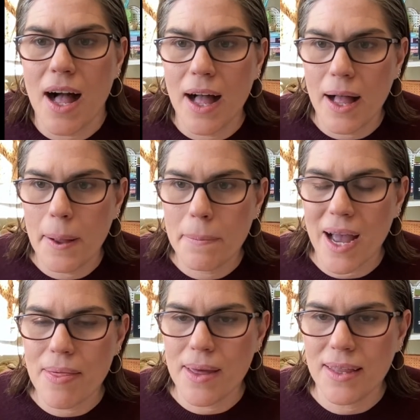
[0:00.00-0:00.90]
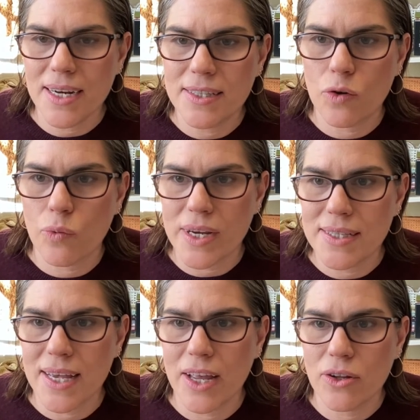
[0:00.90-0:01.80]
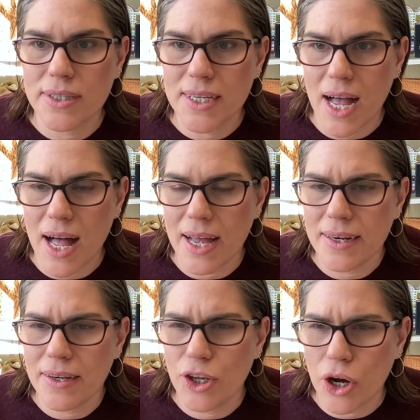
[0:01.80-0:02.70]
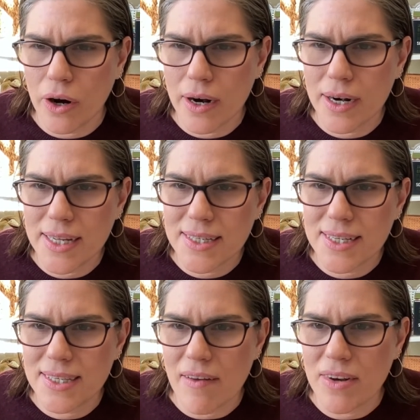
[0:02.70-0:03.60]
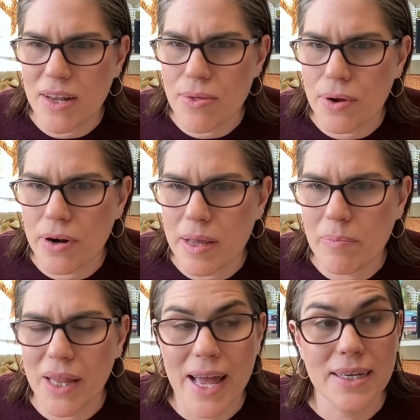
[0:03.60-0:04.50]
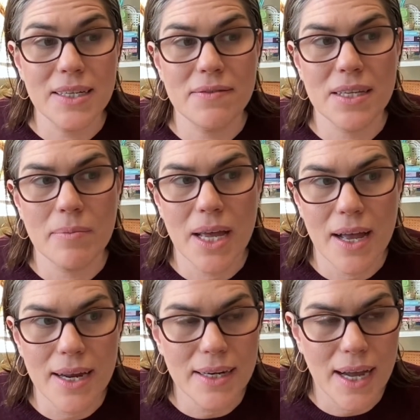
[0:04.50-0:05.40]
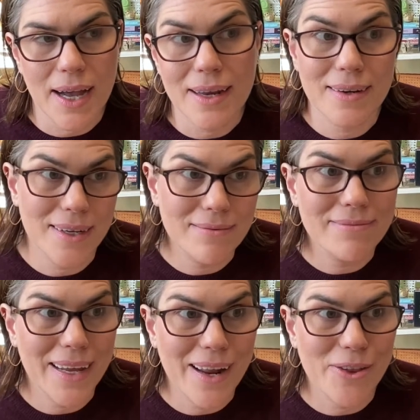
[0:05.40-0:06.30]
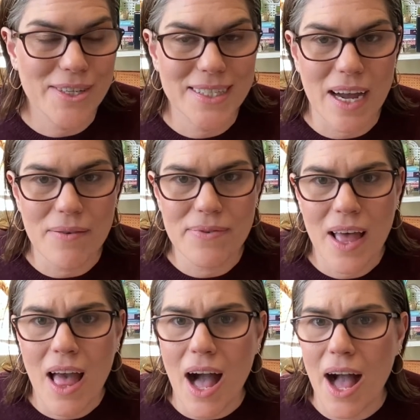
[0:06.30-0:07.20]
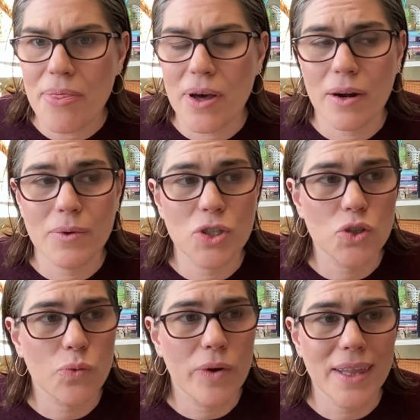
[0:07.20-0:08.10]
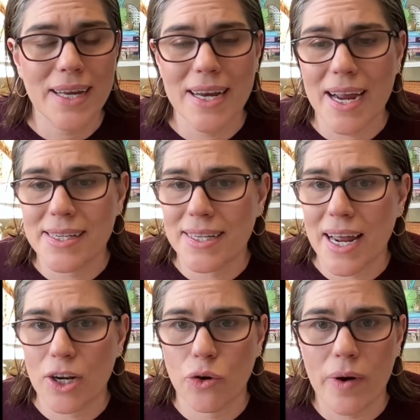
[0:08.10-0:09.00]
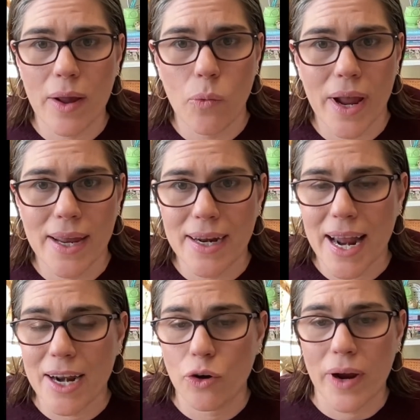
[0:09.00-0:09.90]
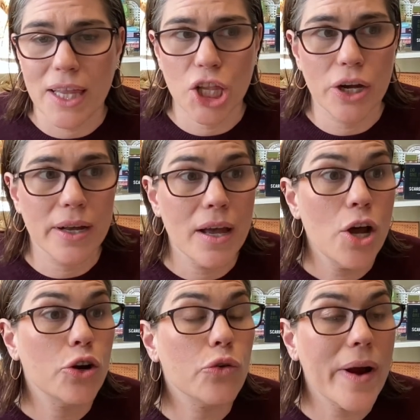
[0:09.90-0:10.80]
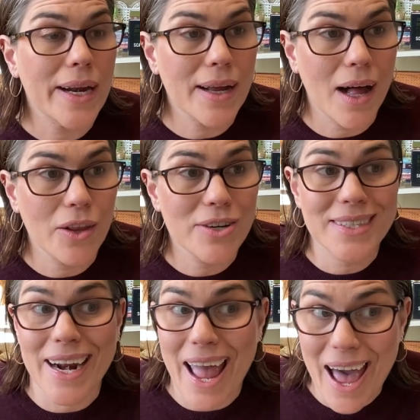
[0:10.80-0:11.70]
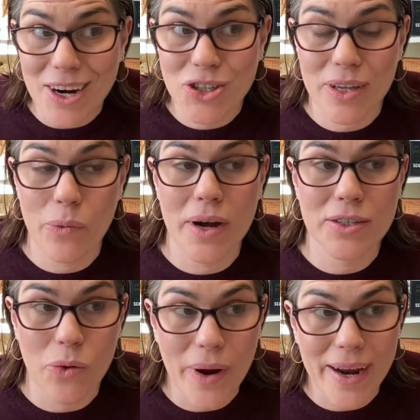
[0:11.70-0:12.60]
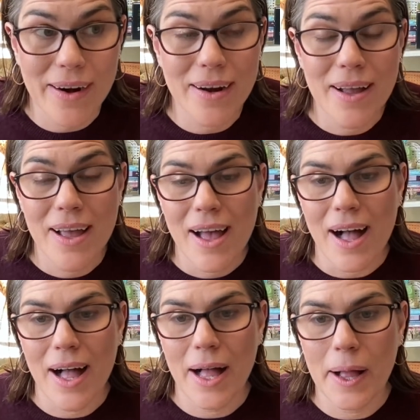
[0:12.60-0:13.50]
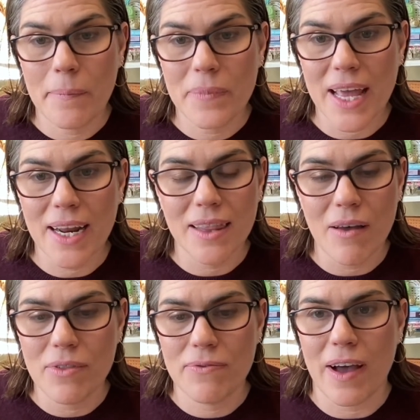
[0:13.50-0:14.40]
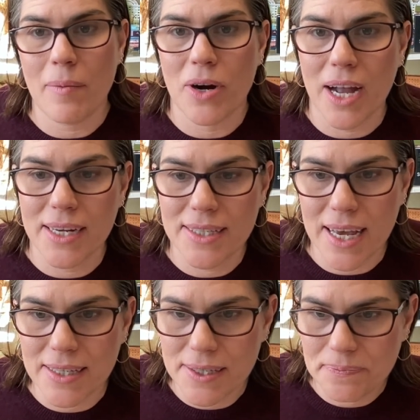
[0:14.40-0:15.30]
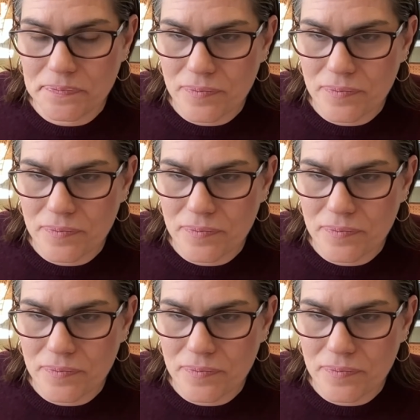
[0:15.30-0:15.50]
I think that it's a recycled cotton yarn. It's a 70-30 blend of some kind, cotton and other stuff. I thought it was just really nice. It had a great weight. It had a great look, great colors that I actually want to wear. And I love the fiber content.